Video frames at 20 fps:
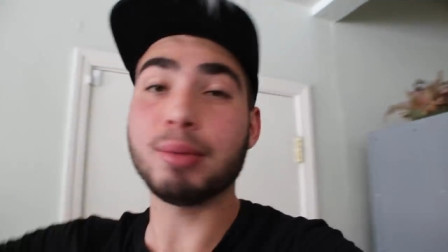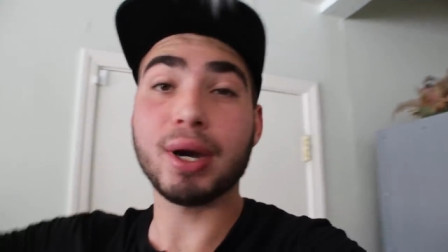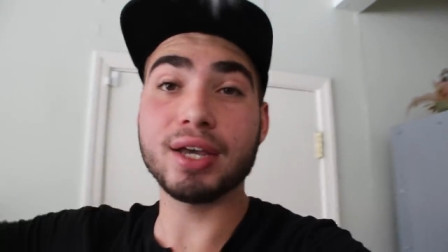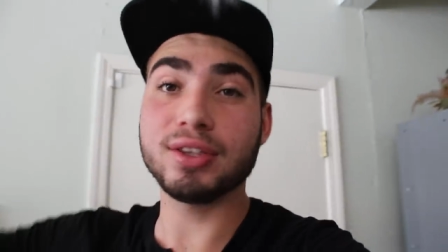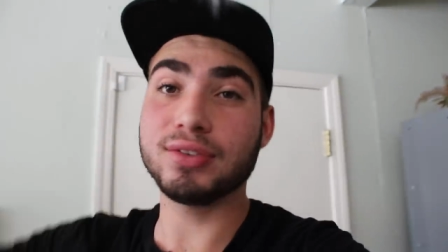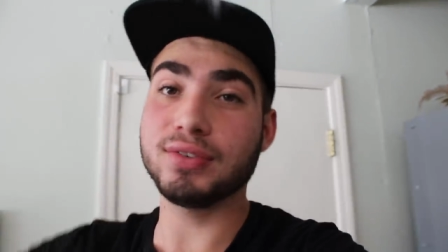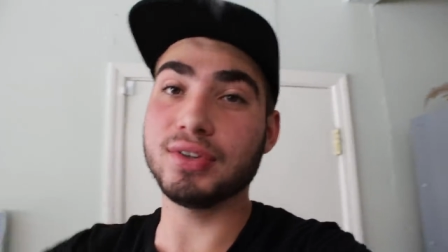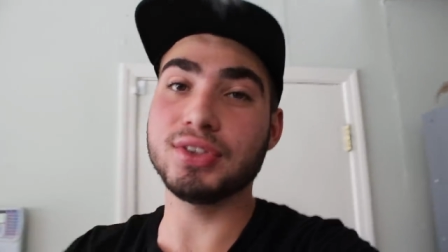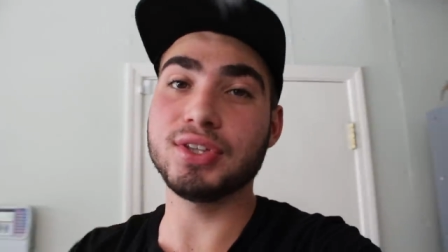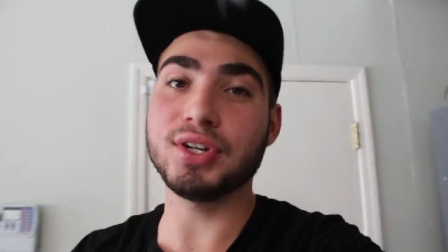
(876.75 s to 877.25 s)

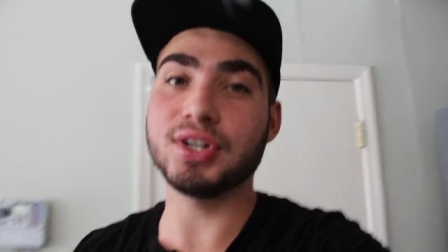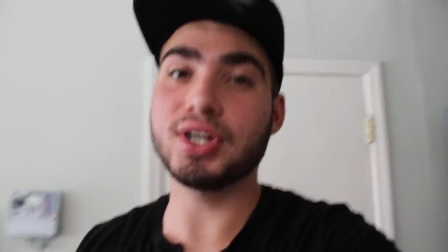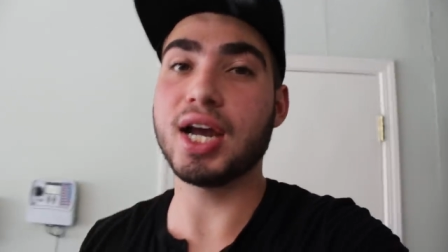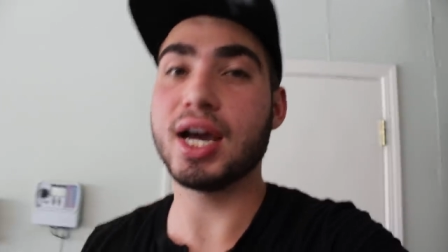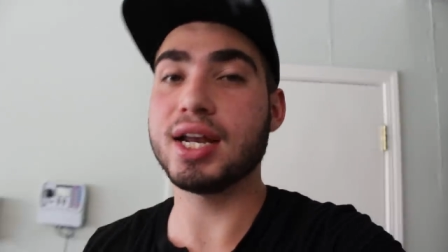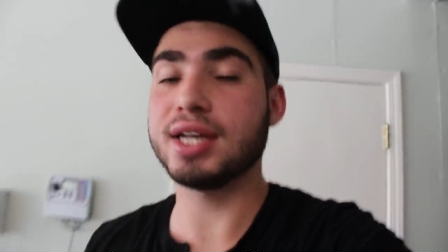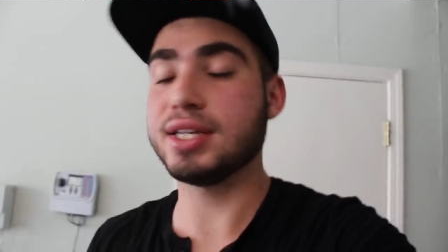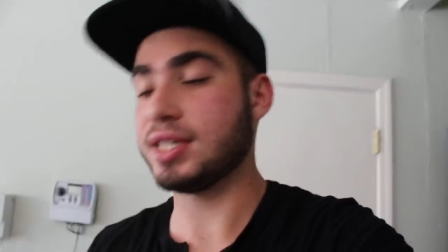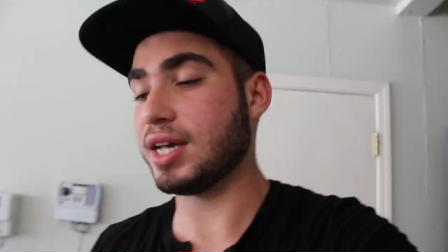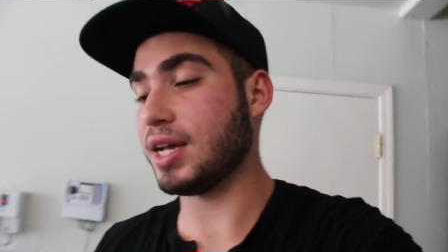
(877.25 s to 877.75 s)
my
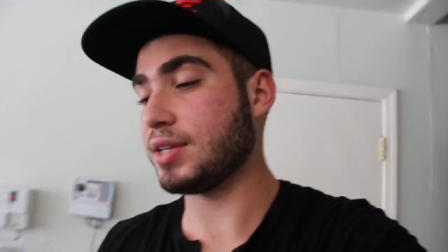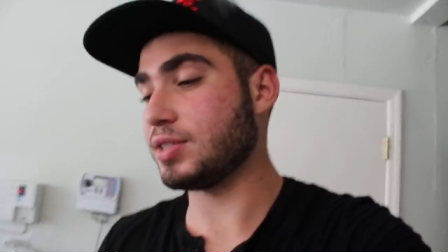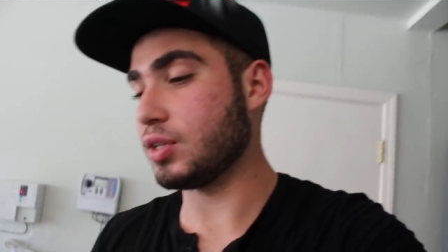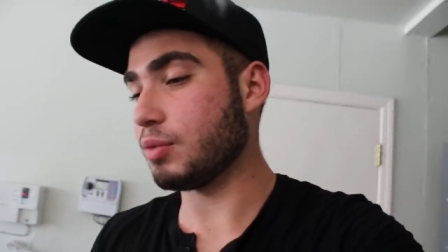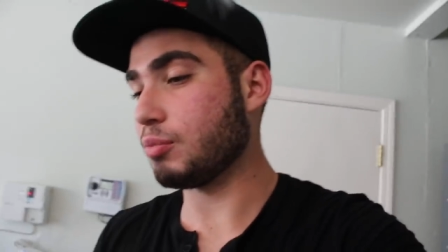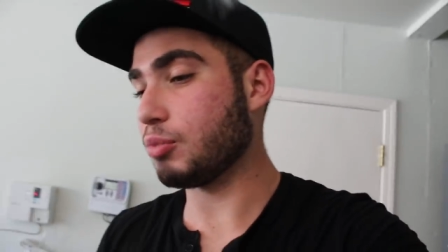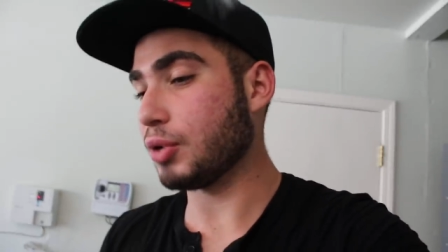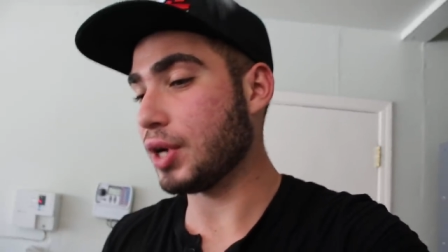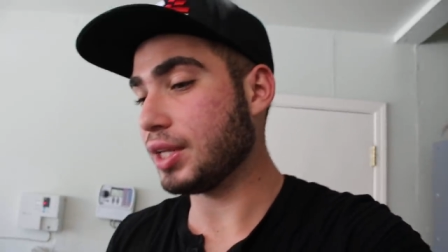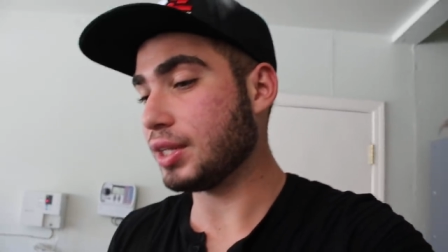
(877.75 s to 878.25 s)
330i decides
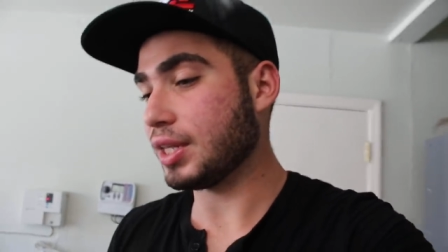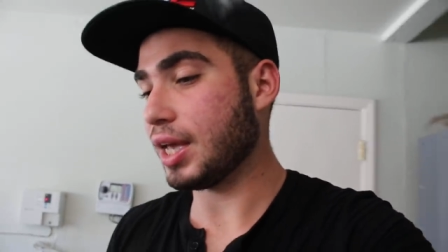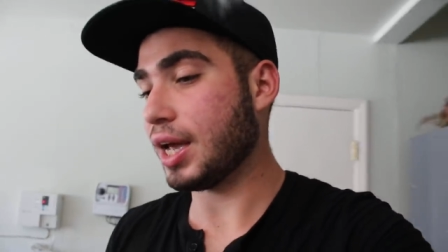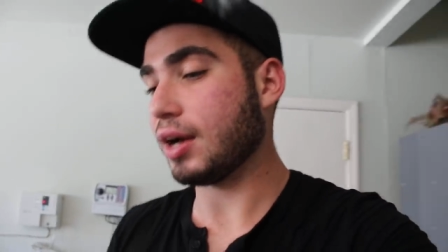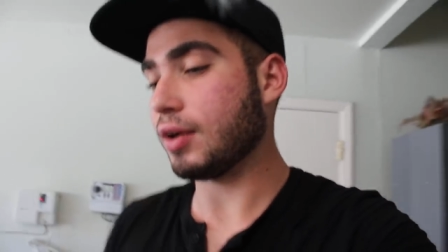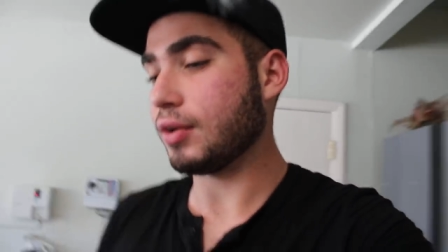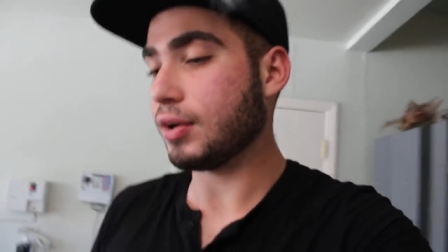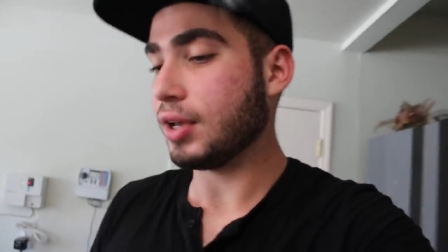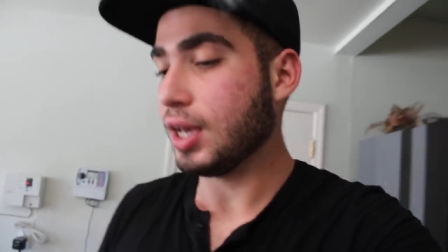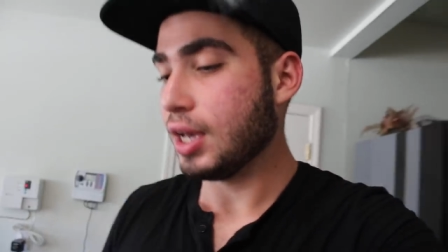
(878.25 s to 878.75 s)
to break
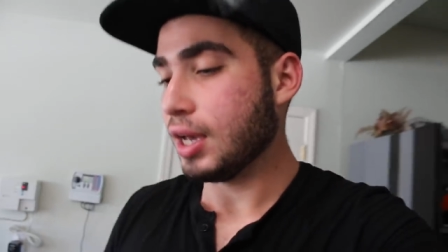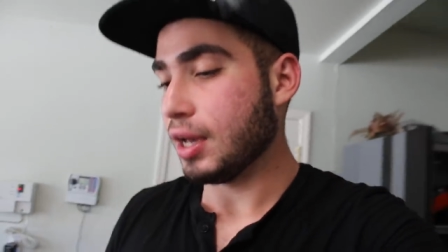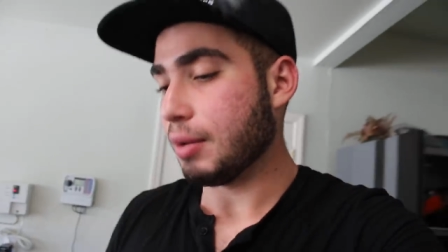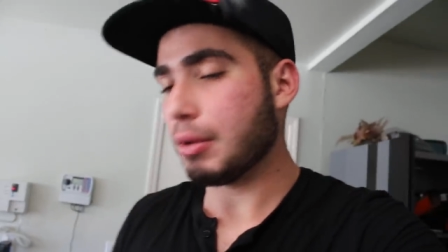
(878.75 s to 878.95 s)
down.